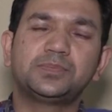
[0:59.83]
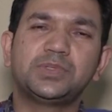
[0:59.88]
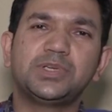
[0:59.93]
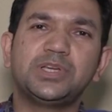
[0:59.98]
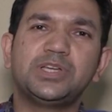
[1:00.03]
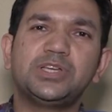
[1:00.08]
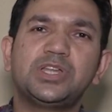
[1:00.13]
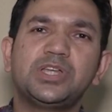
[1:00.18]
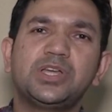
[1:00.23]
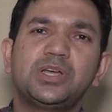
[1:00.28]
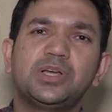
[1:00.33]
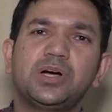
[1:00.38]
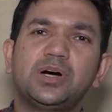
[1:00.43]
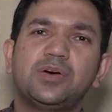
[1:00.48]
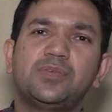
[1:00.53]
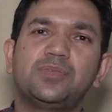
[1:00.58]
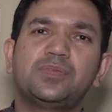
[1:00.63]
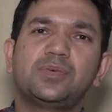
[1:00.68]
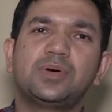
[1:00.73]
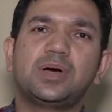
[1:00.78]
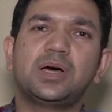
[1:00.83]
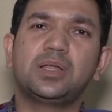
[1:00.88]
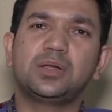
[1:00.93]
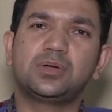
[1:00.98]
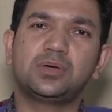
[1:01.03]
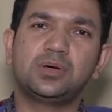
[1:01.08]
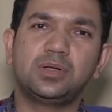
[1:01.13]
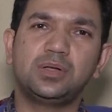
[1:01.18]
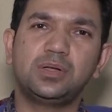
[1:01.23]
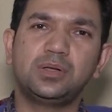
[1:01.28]
intake of
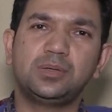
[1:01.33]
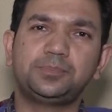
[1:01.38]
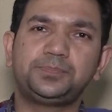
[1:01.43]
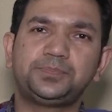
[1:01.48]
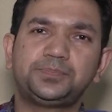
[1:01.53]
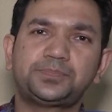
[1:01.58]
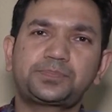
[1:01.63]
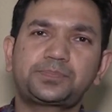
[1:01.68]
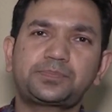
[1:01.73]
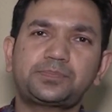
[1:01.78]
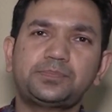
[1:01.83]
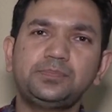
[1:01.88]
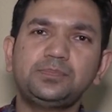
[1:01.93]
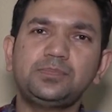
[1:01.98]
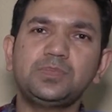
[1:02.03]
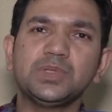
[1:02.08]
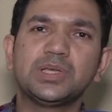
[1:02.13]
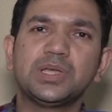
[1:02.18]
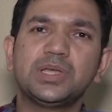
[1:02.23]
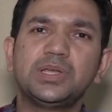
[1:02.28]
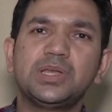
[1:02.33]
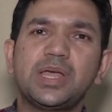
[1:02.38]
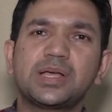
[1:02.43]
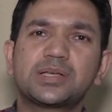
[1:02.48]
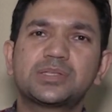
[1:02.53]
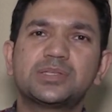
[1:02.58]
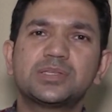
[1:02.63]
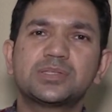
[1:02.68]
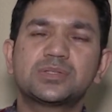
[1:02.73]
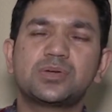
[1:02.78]
alcohol in
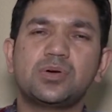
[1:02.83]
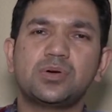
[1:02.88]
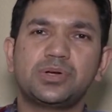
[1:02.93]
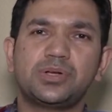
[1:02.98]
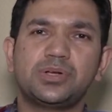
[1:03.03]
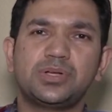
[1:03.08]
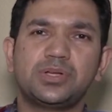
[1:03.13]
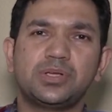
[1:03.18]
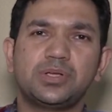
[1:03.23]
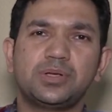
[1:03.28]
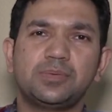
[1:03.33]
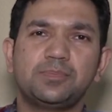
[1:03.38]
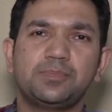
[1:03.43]
excess quantity.